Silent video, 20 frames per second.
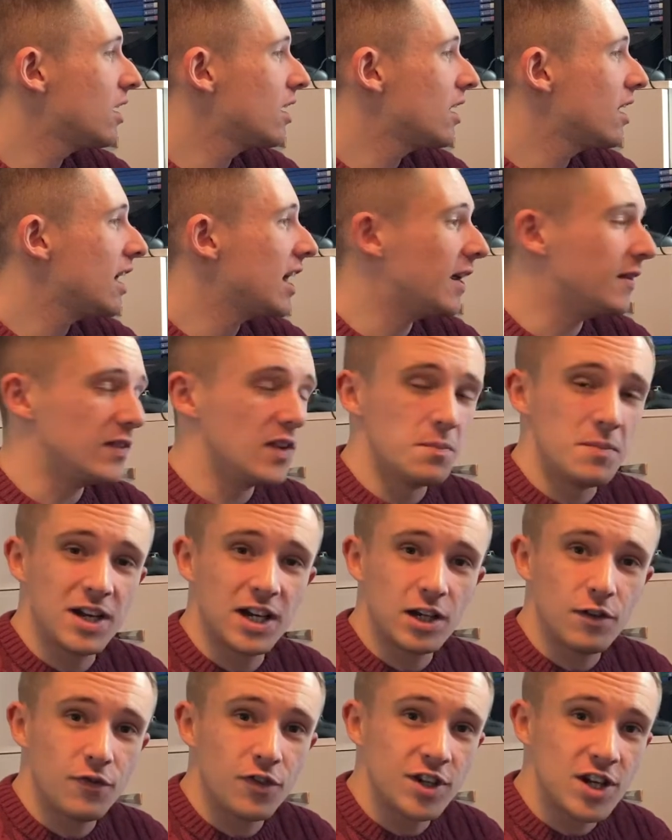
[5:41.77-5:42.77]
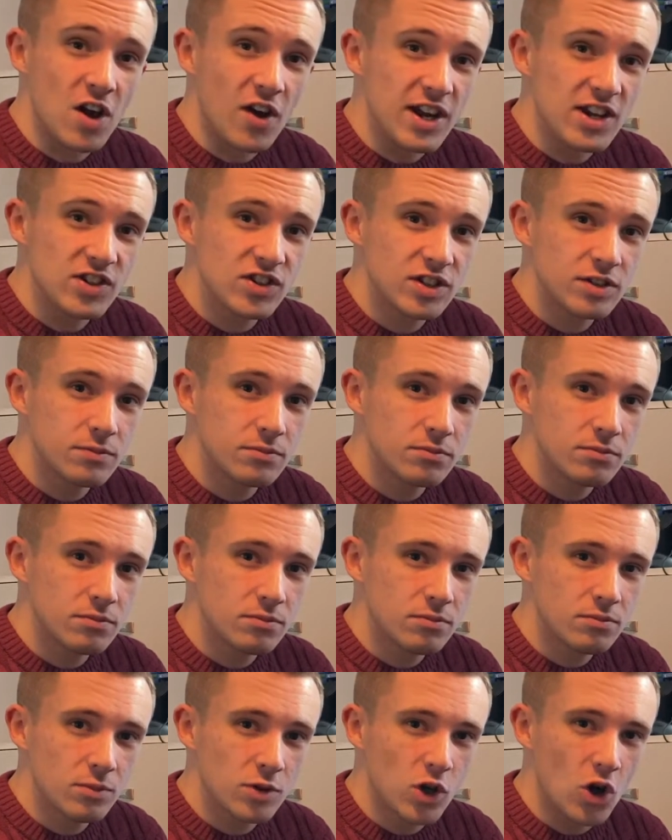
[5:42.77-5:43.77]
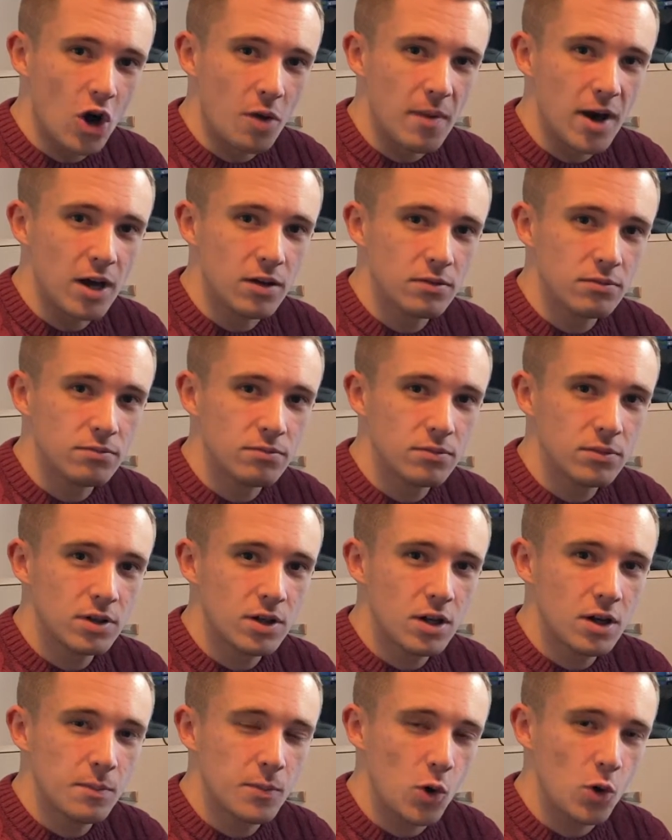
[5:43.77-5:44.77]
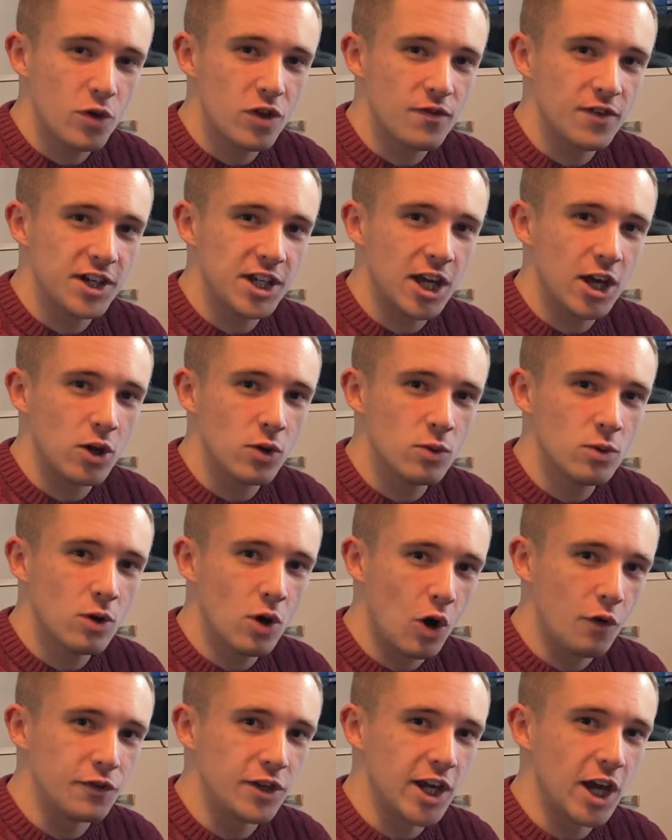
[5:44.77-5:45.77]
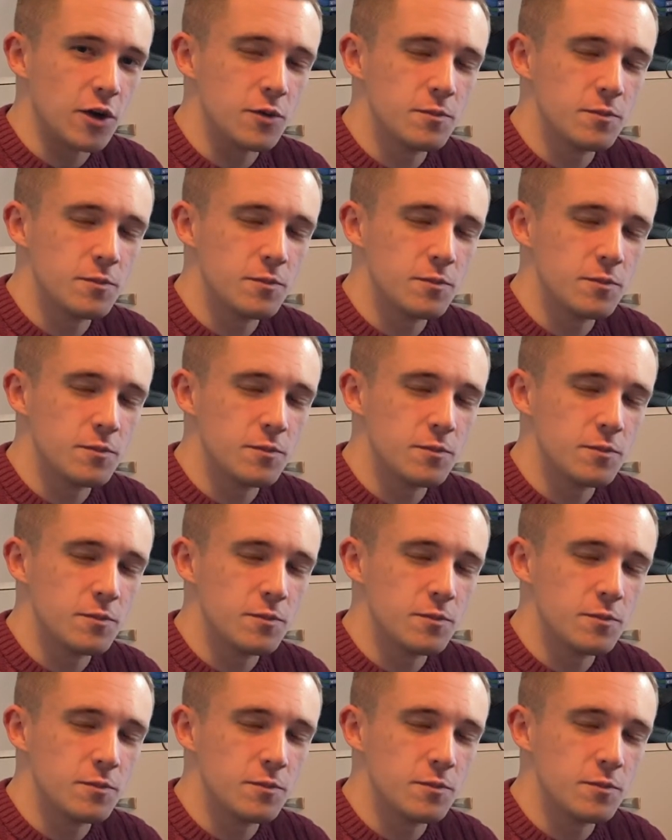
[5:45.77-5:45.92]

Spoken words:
In the middle of the night, comma. Pause the video, off you go.